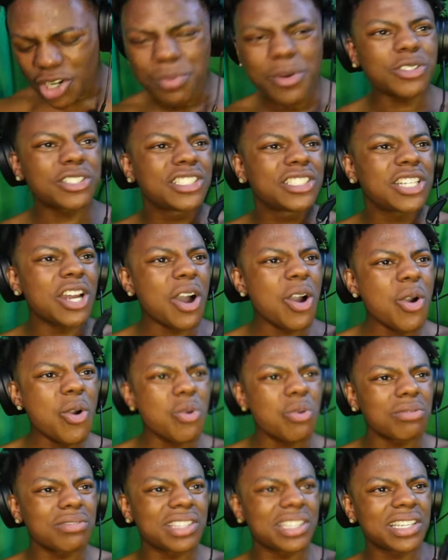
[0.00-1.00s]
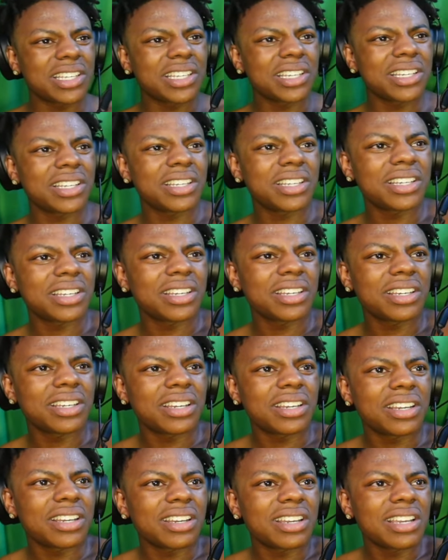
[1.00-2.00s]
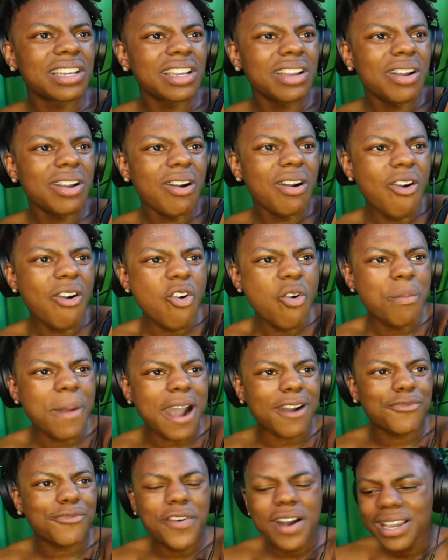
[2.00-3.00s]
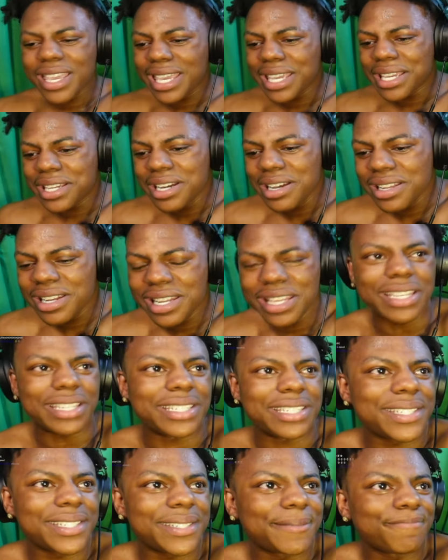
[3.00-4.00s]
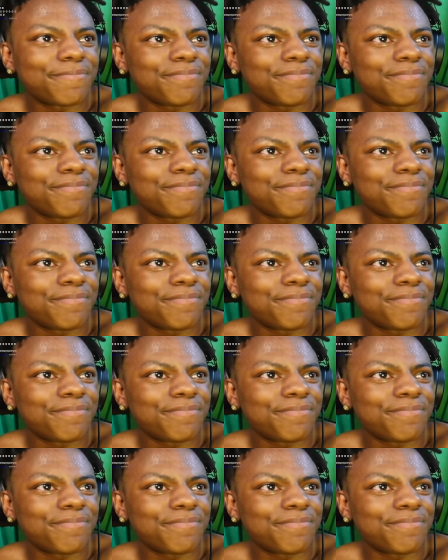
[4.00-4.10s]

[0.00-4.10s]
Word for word: almost choked. Oh my fucking goodness.